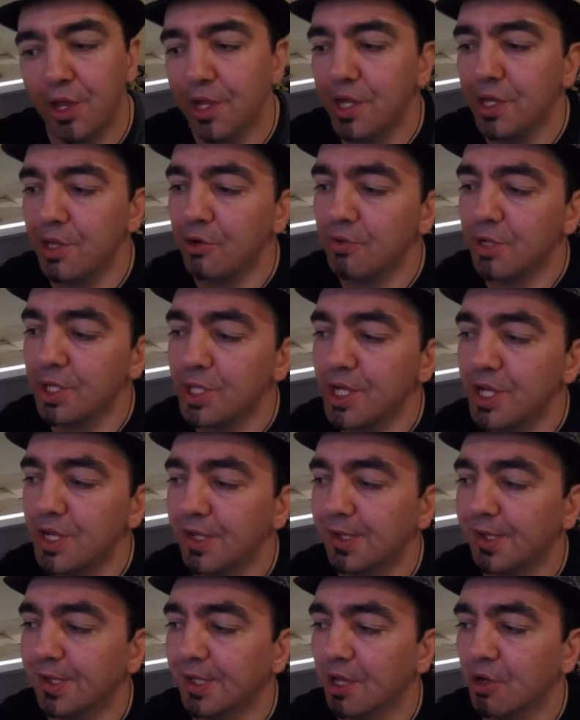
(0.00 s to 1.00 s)
Either it
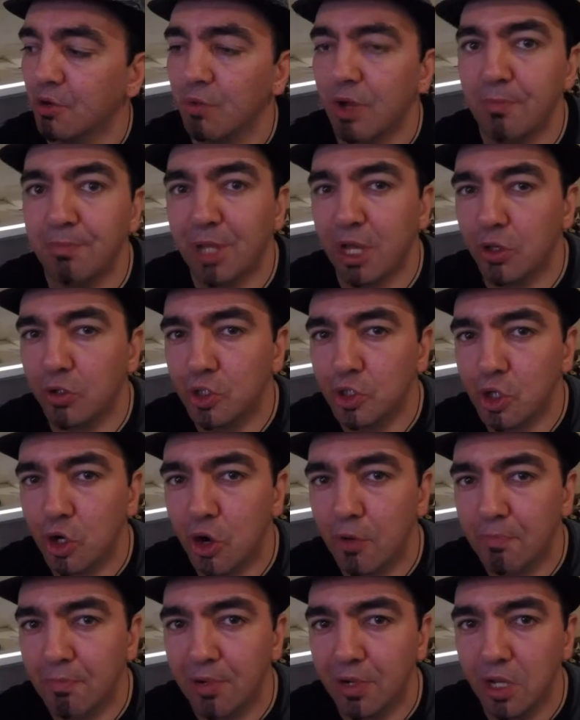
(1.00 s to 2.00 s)
is a reptile
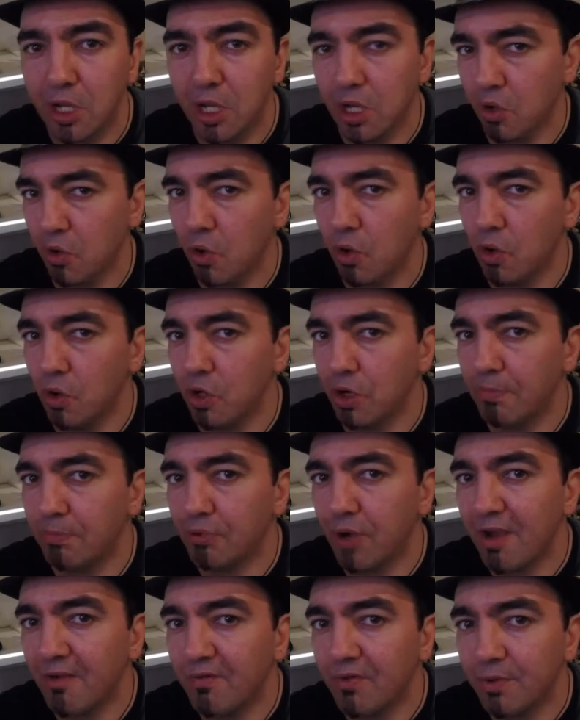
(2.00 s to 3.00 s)
shop or a
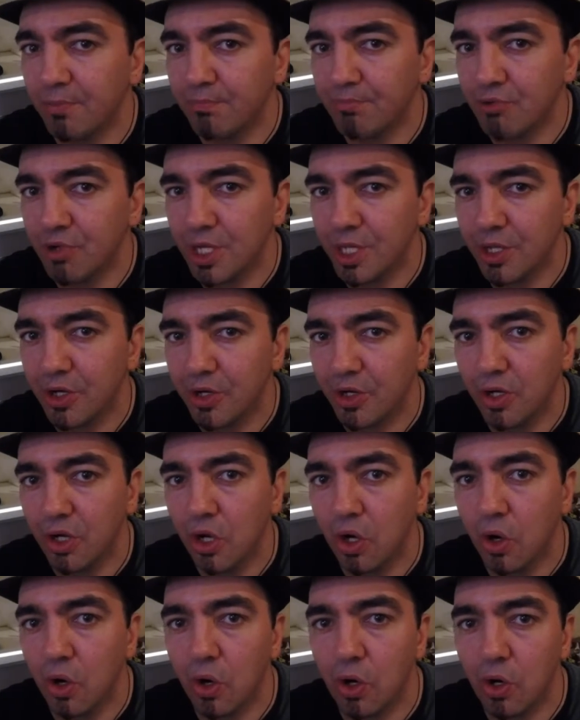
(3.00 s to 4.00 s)
private breeder
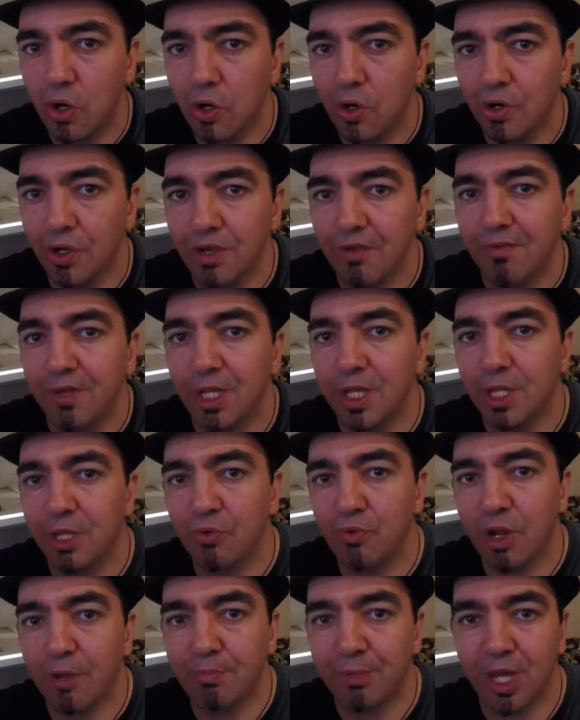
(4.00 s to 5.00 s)
or even in
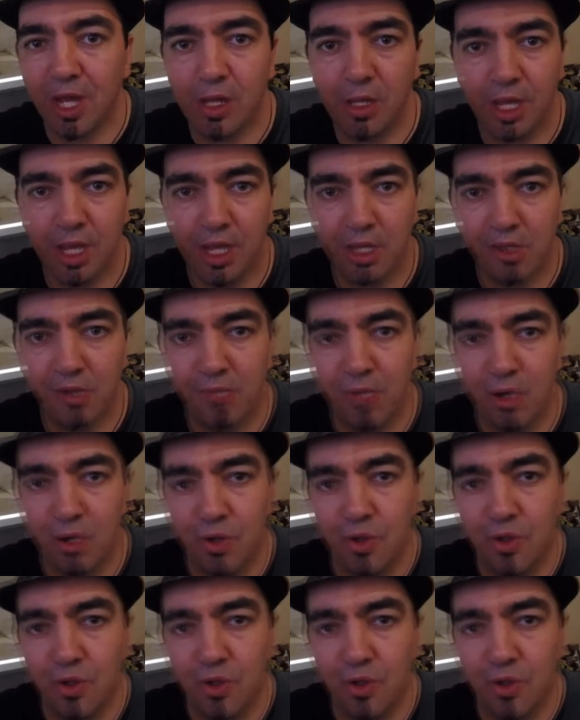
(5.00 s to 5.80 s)
a reptile expo.